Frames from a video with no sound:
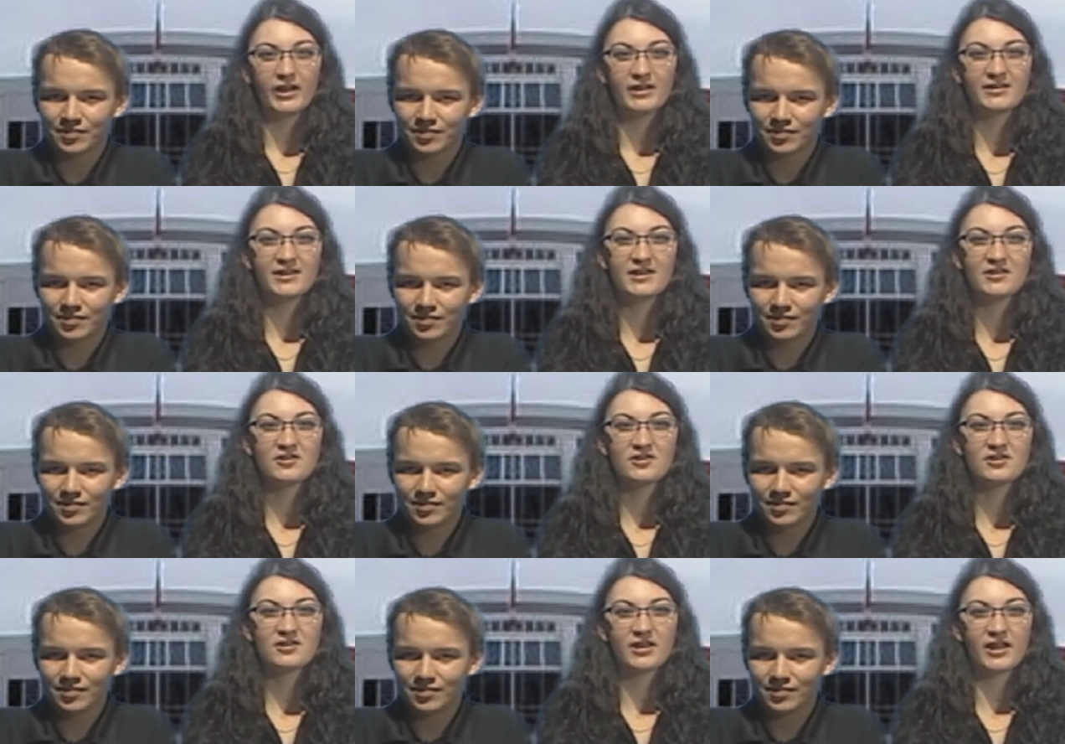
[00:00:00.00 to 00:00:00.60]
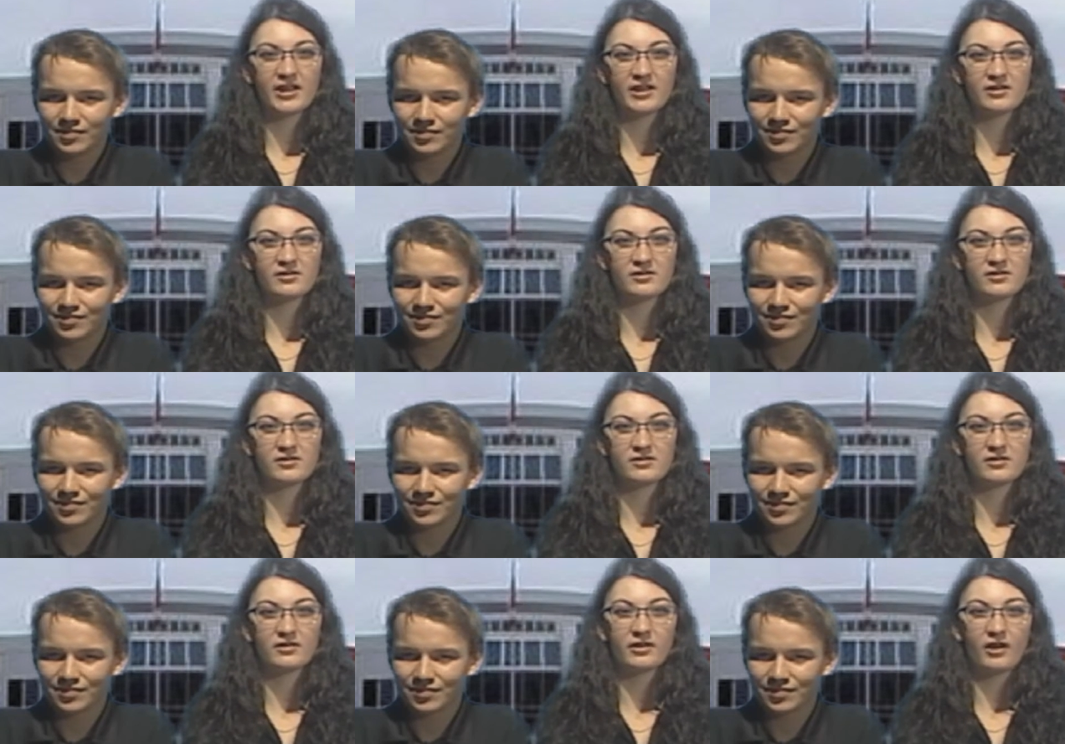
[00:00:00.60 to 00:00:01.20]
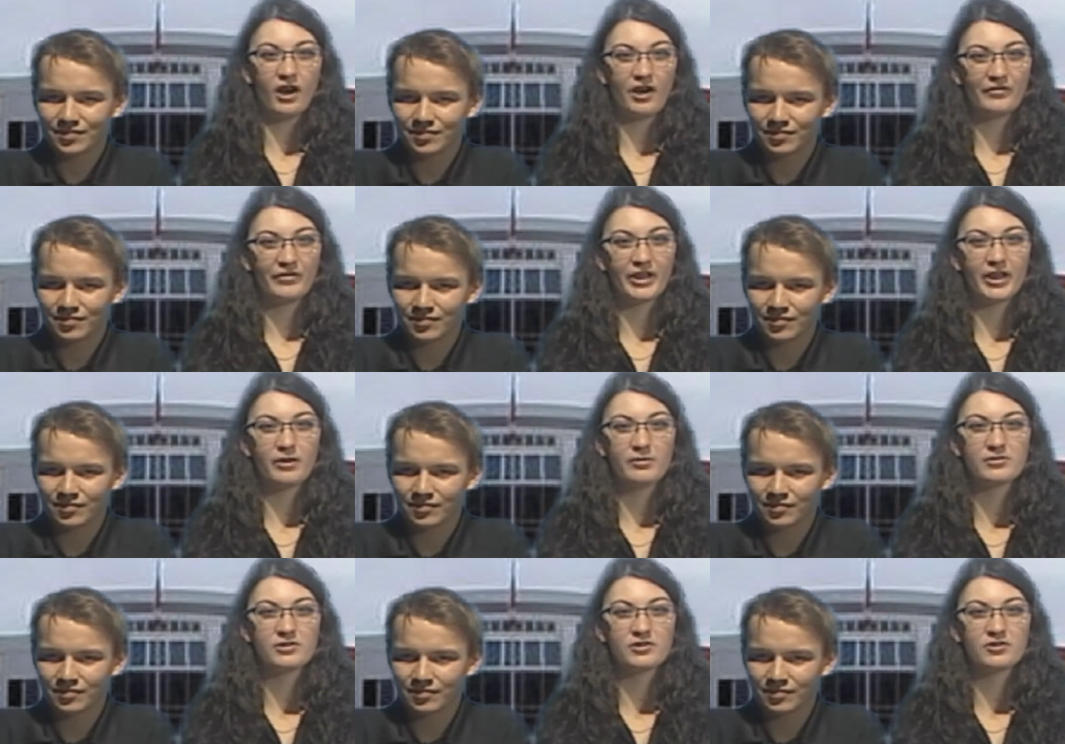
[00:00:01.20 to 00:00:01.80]
Speaker 1: Attention Titans, Coffee
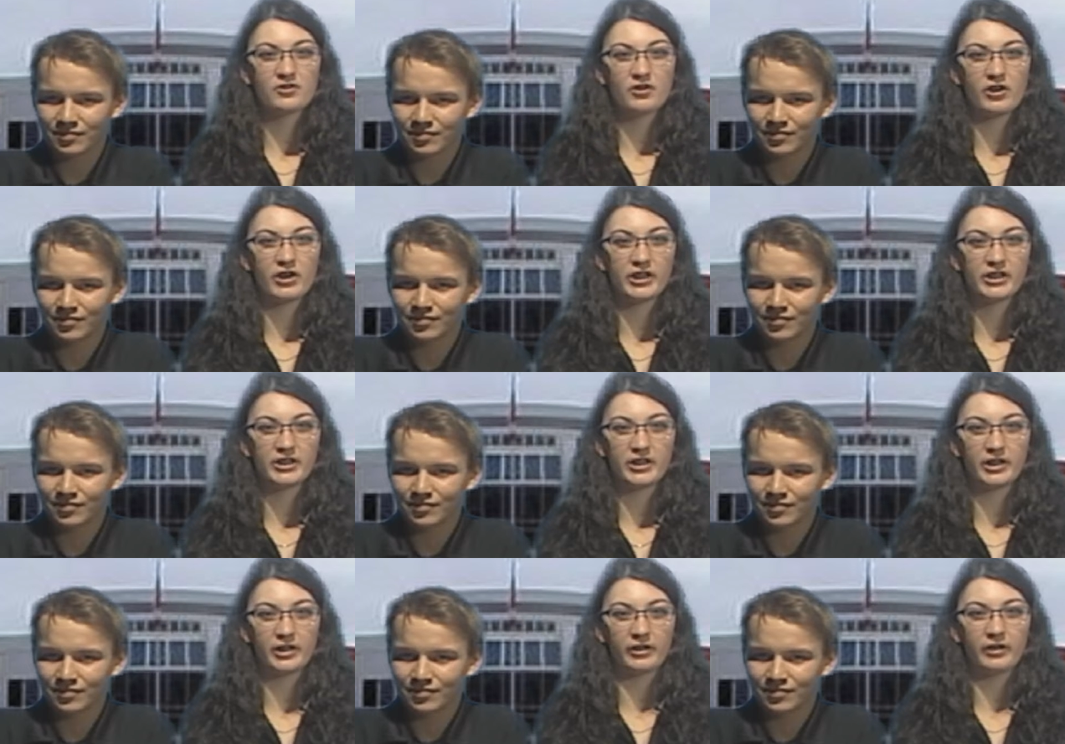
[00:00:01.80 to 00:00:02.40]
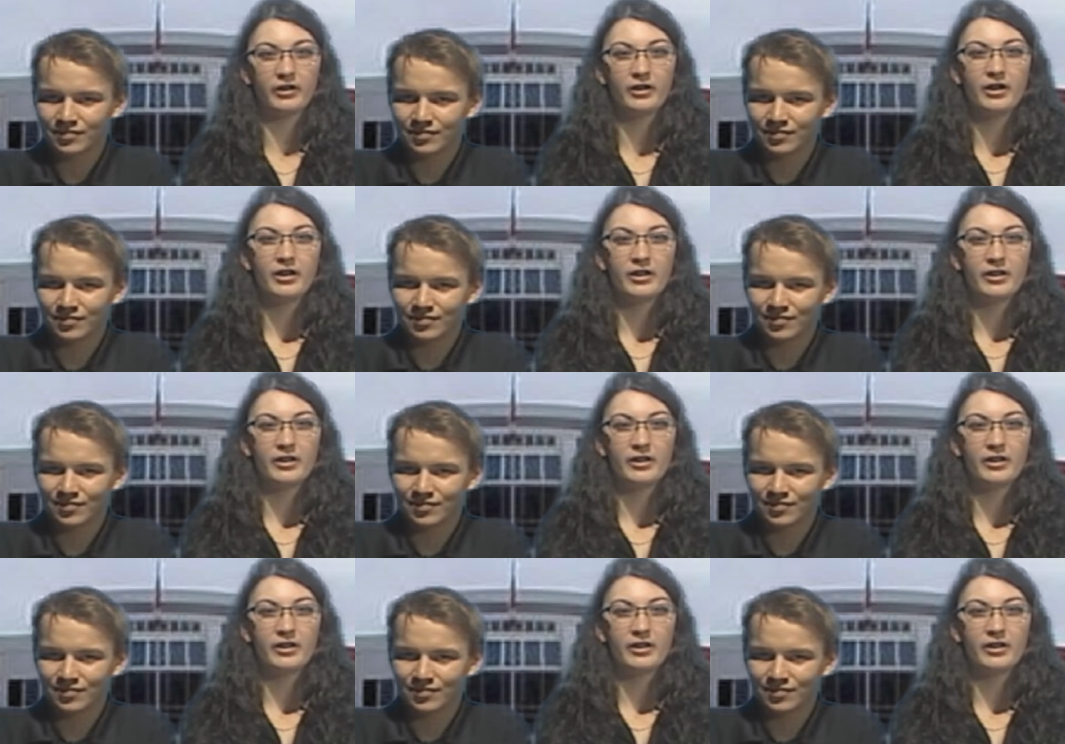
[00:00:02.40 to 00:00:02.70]
House is drawing near.